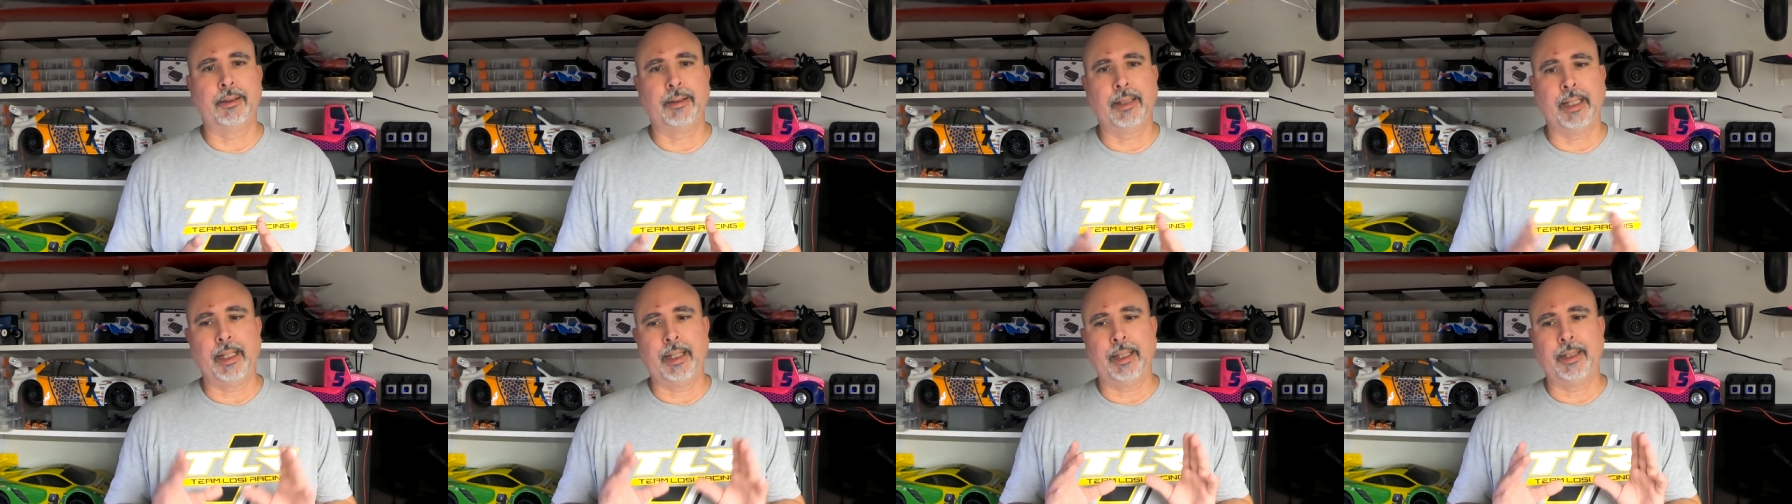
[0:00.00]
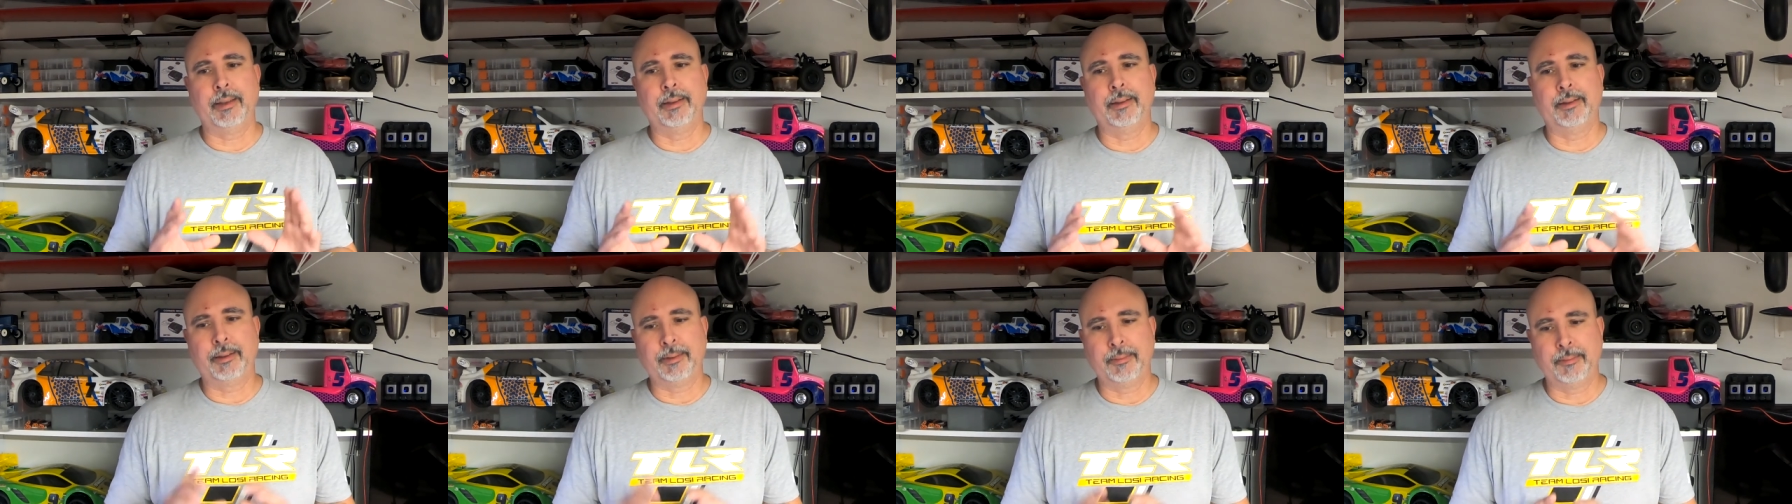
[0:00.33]

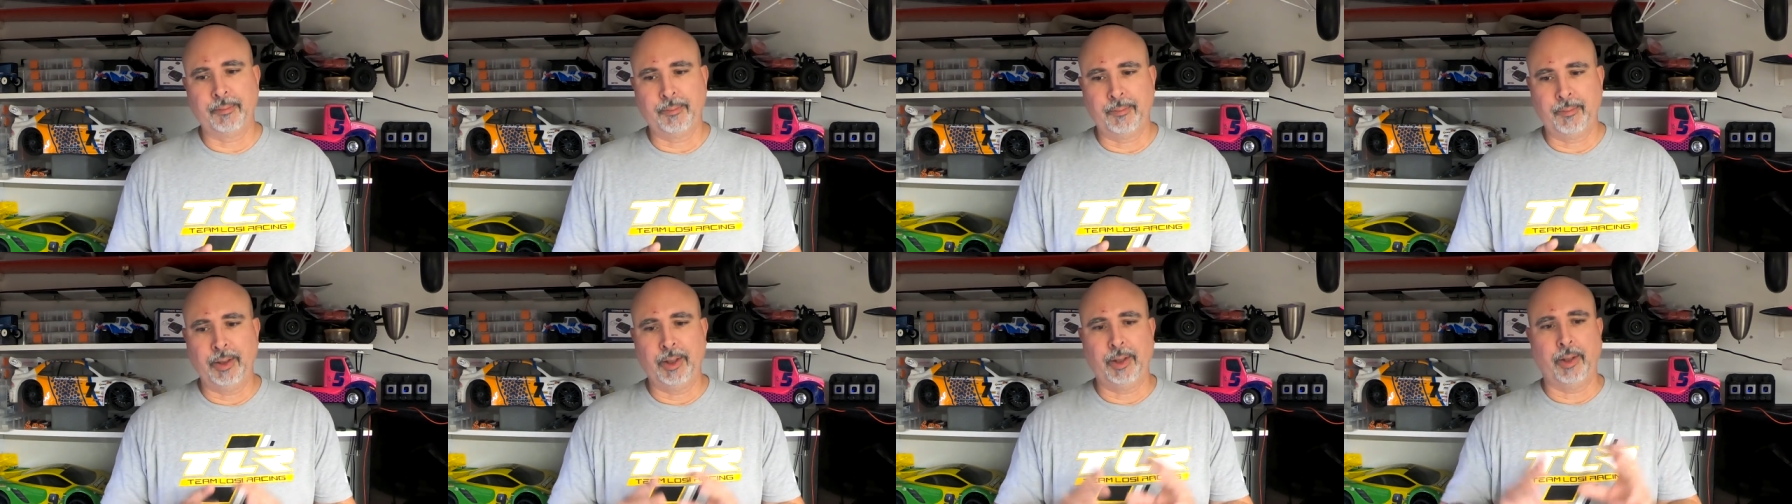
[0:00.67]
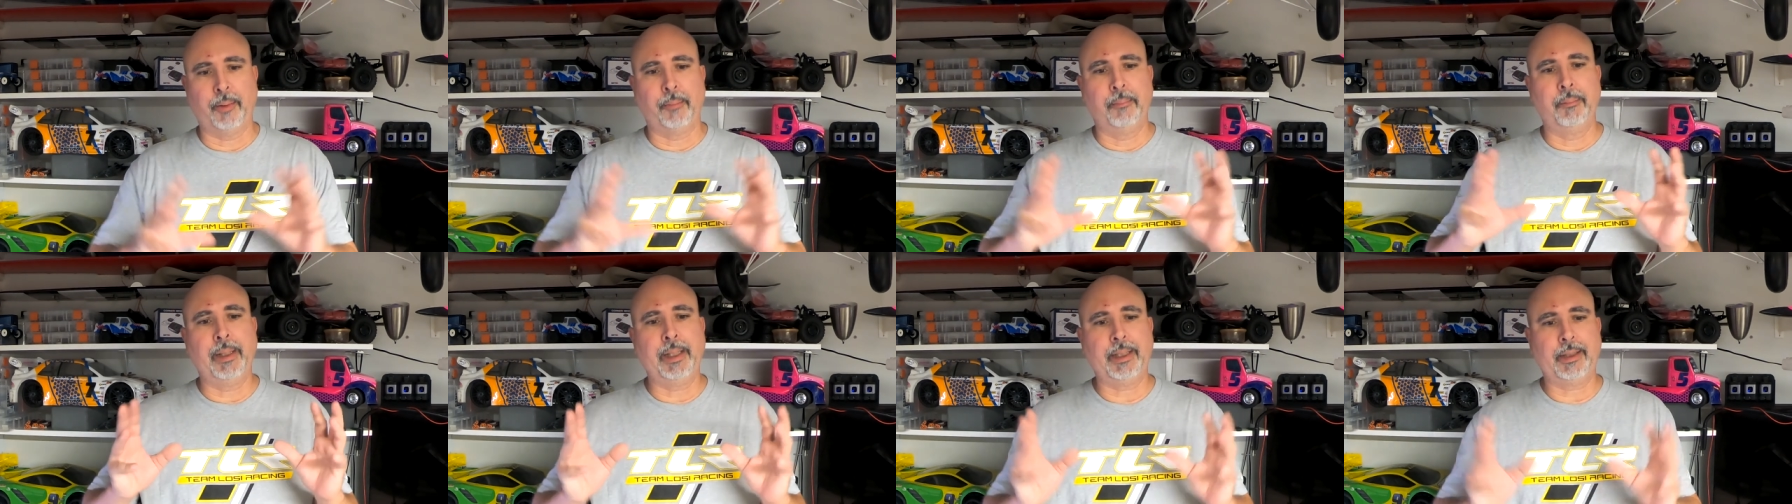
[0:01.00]
and
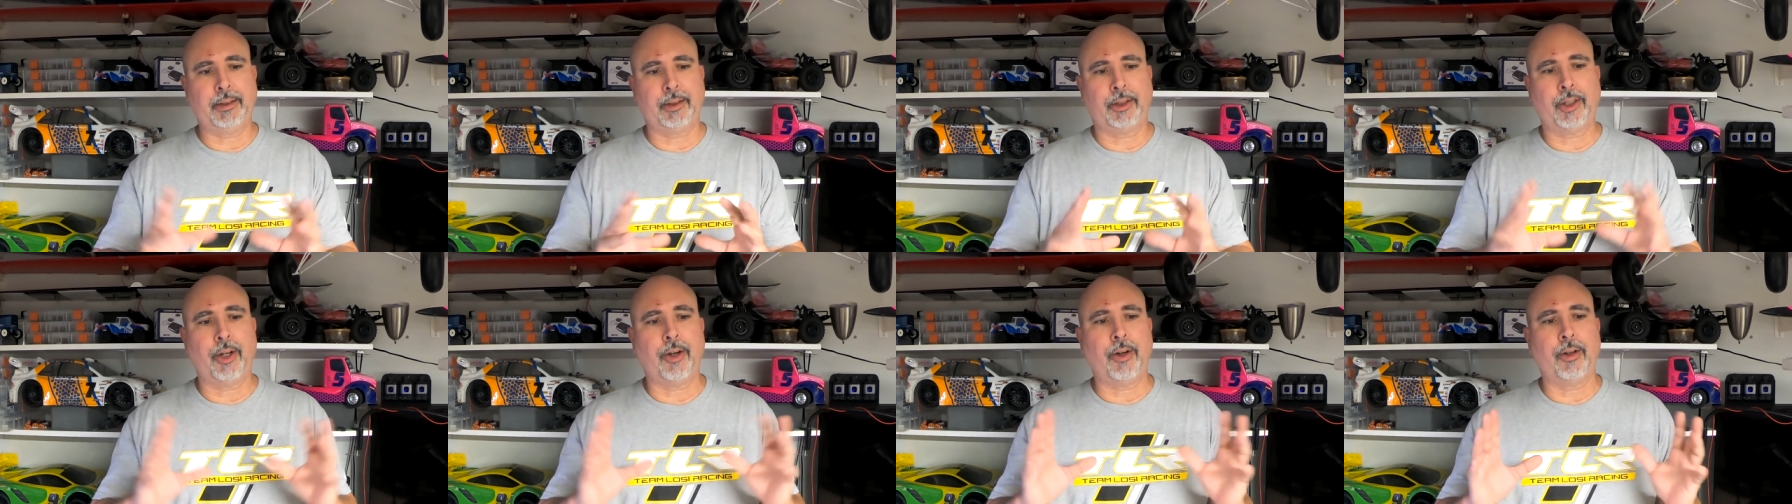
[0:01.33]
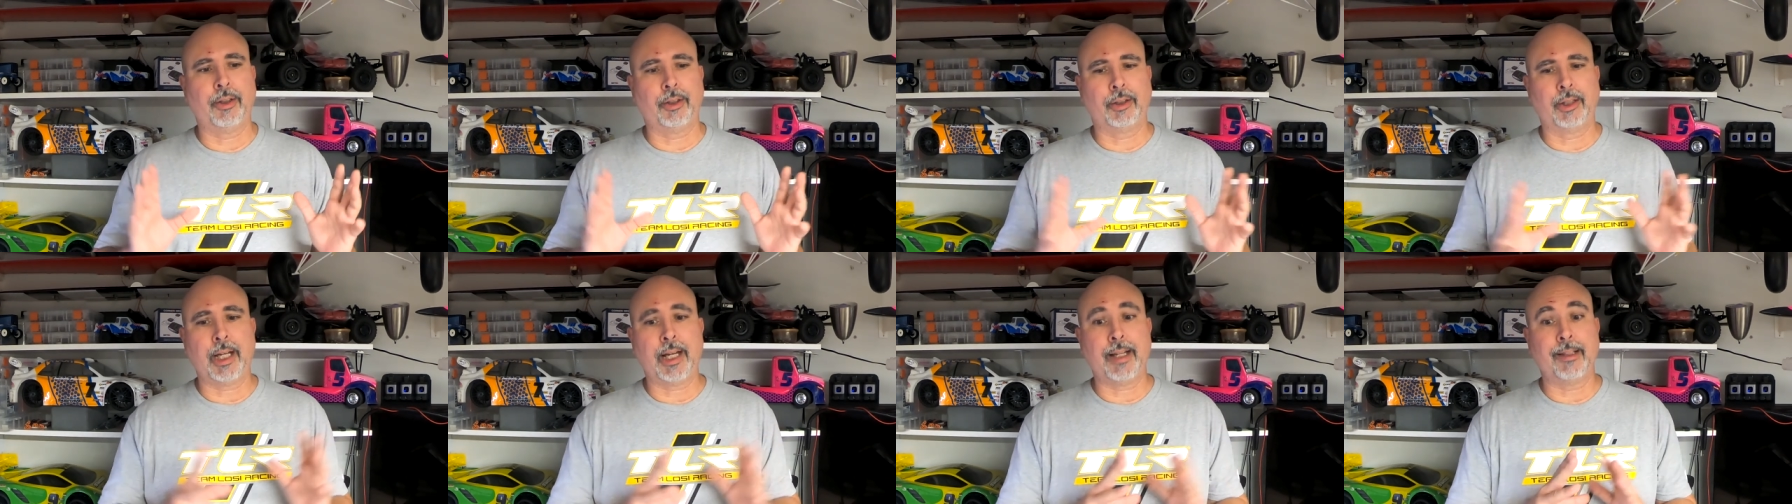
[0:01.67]
make the
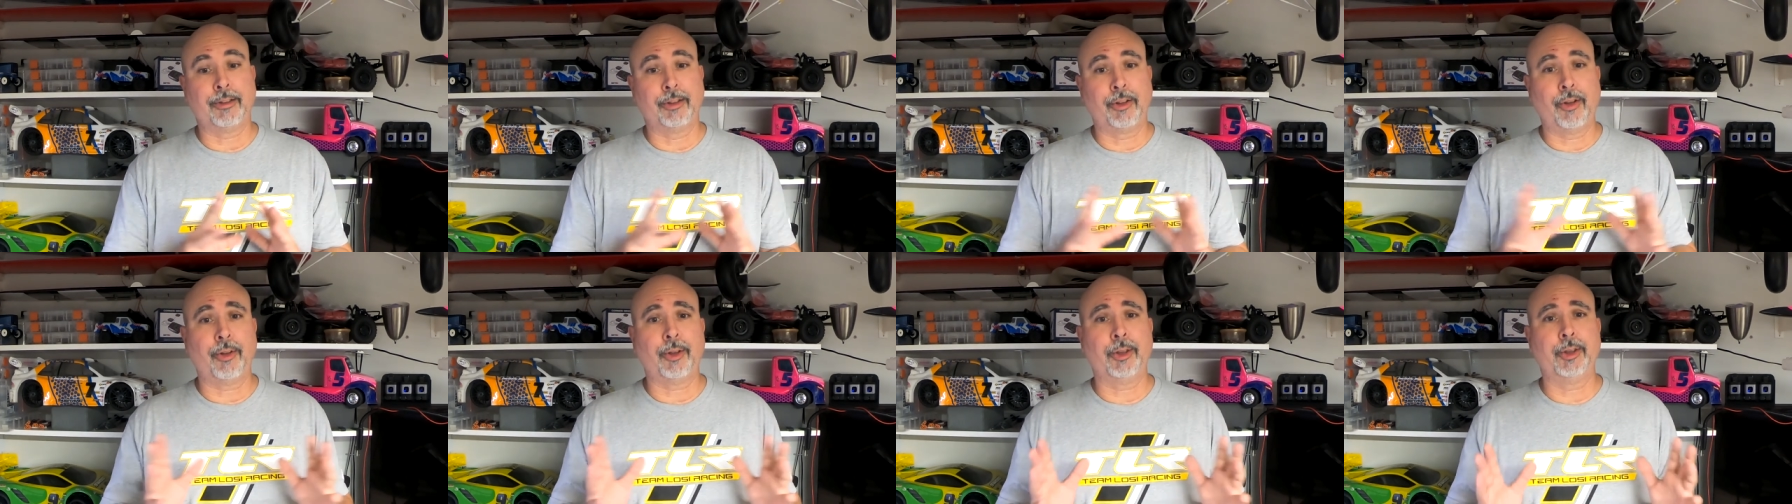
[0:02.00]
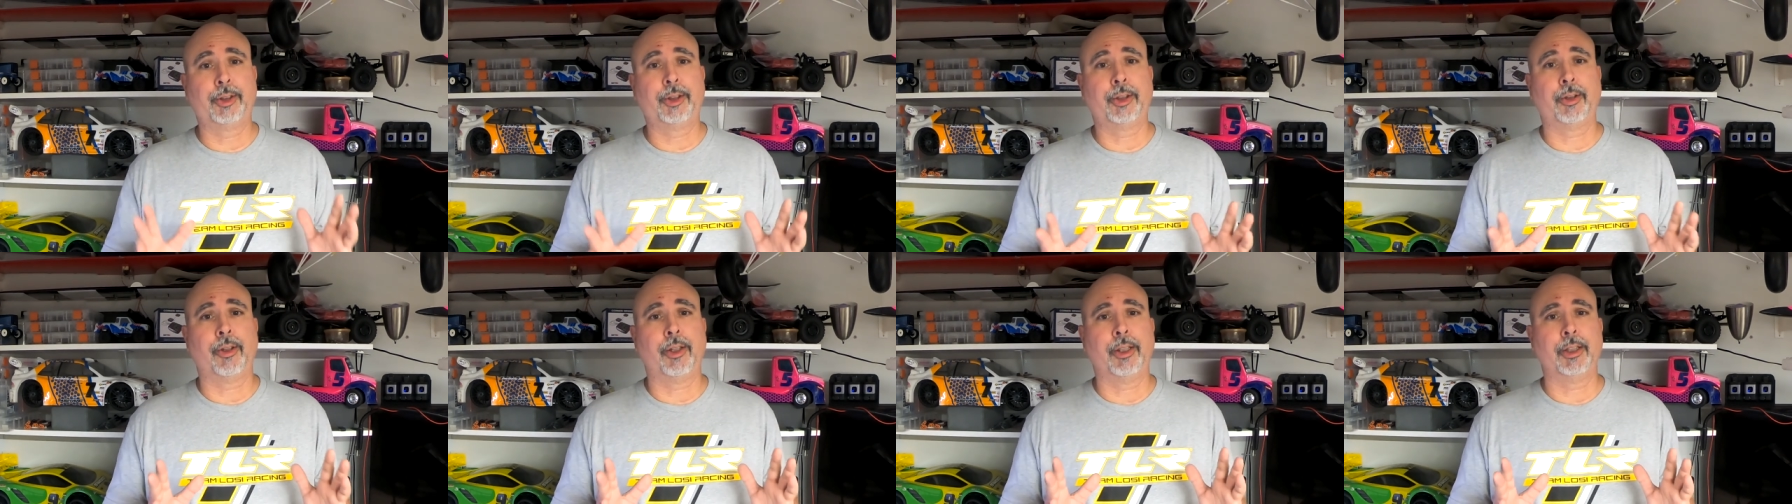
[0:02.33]
car a lot
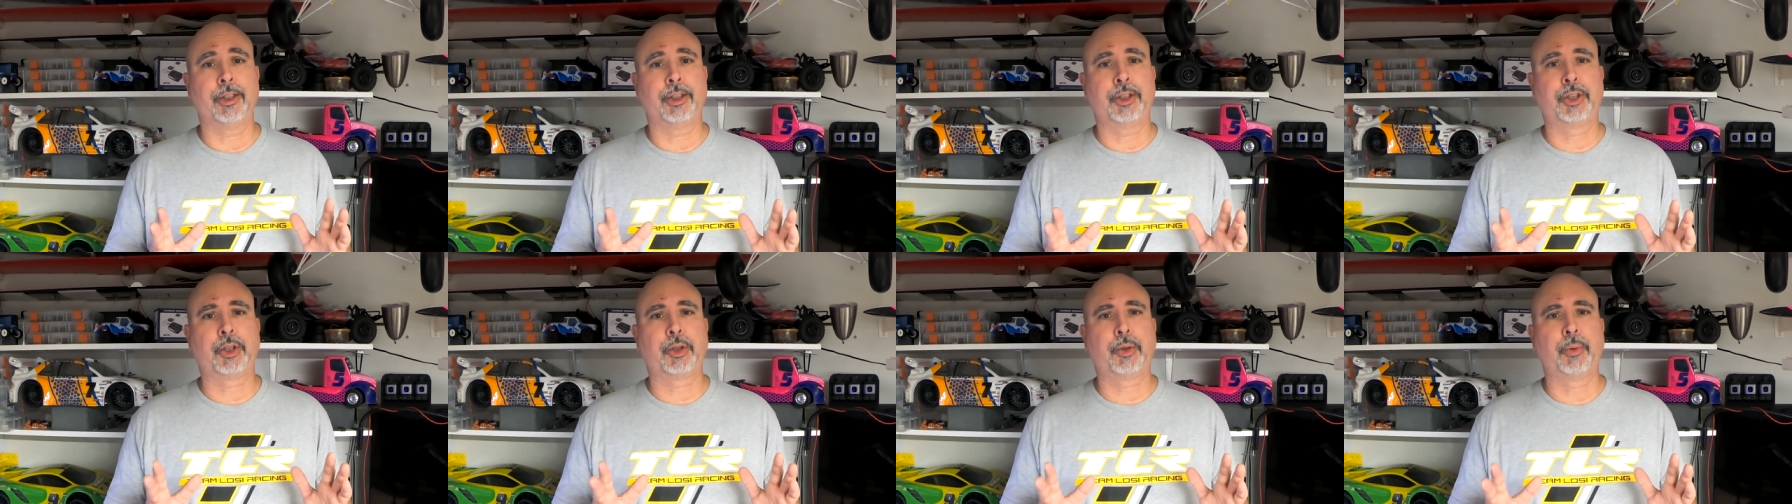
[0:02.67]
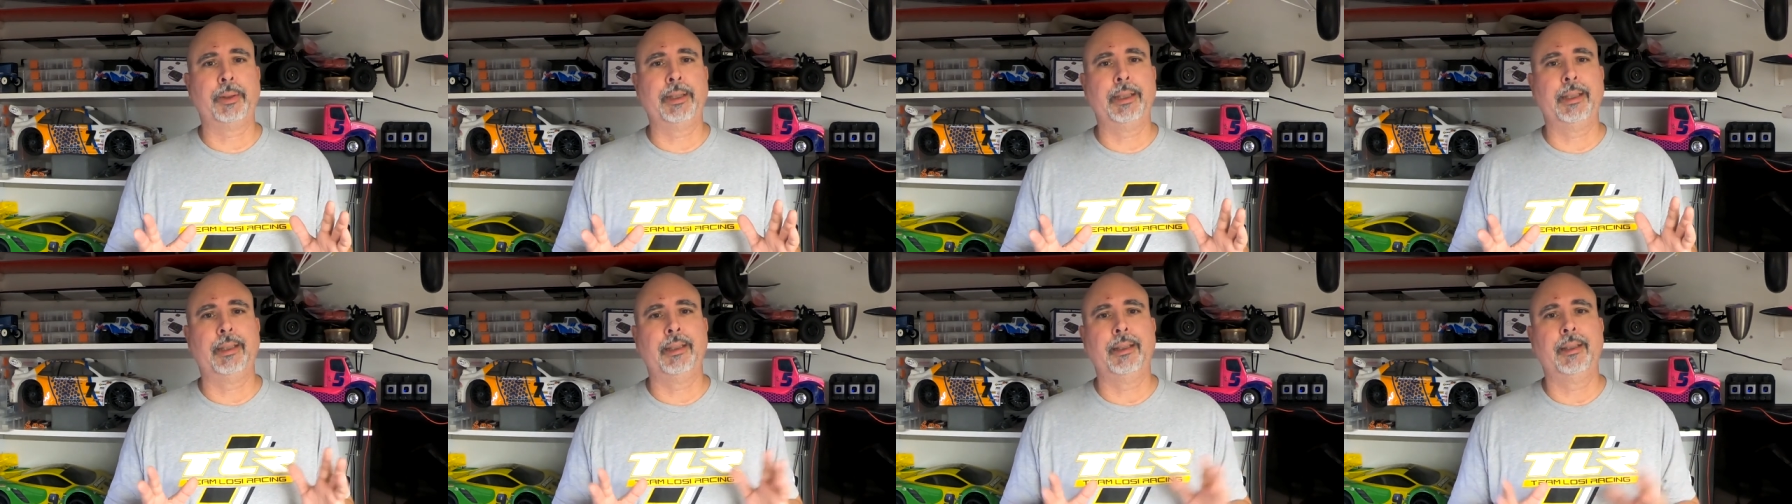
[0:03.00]
larger on
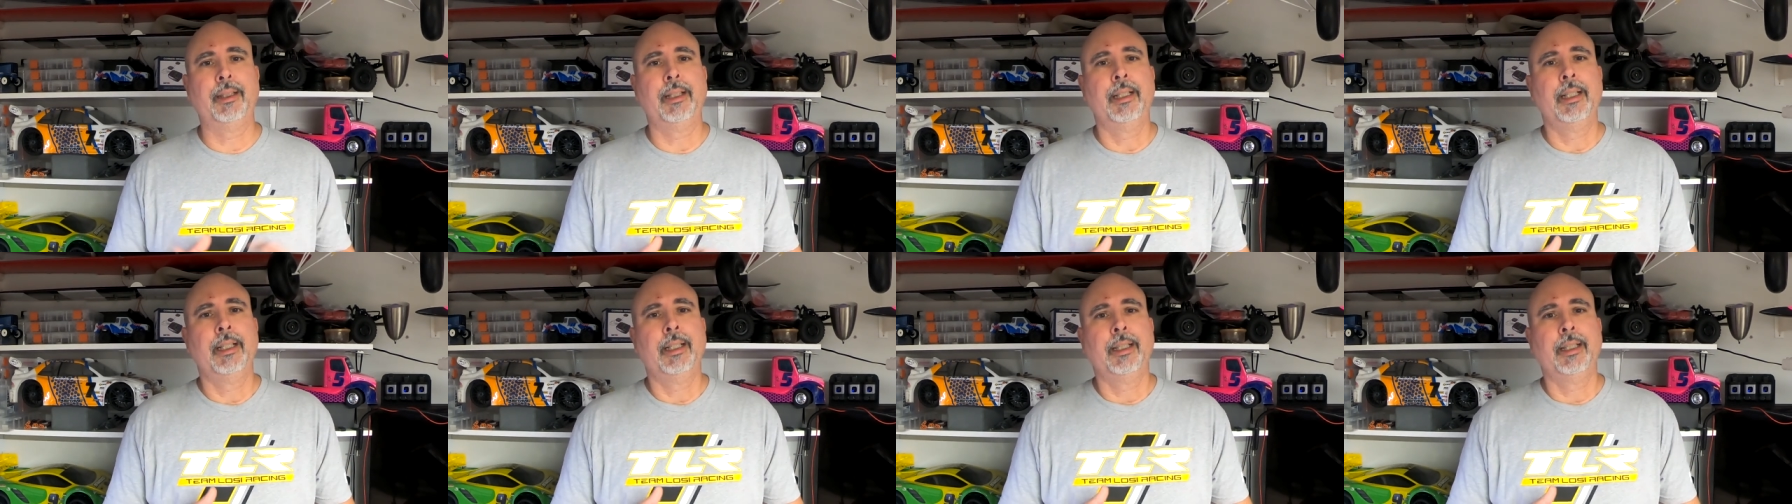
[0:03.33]
screen,